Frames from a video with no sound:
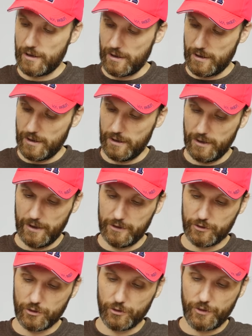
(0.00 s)
And
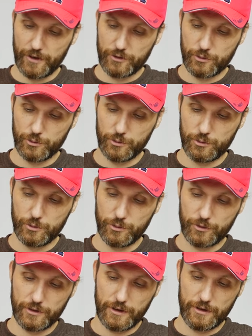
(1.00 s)
it's all thanks to
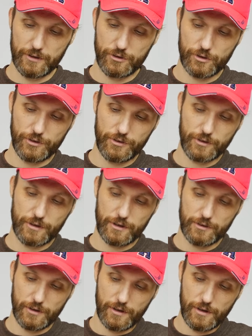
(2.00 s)
using the joystick
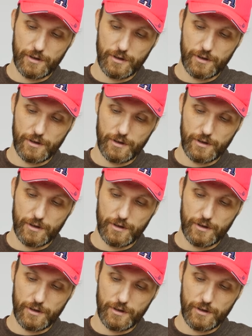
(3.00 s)
there.